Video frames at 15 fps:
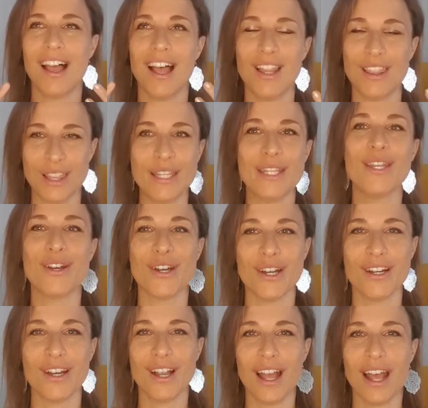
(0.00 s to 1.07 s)
a
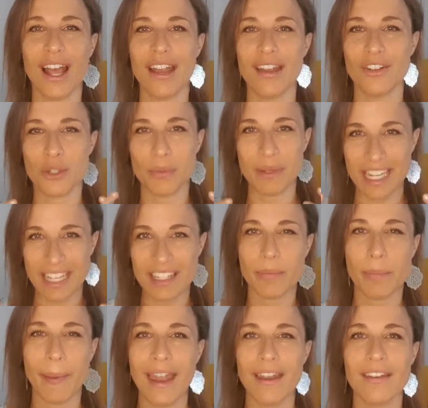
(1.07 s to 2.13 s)
leader and to be
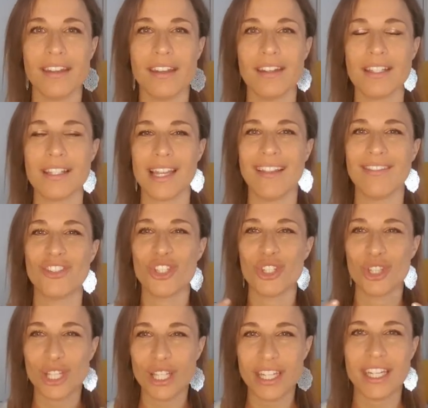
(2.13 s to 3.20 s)
independent and to
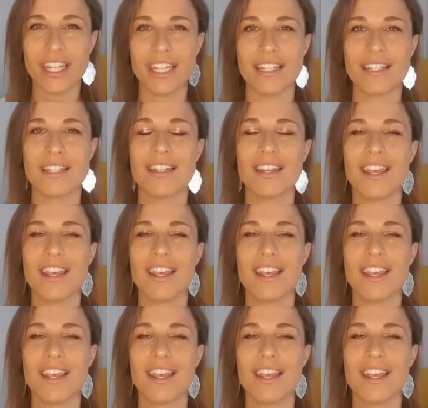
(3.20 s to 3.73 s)
lead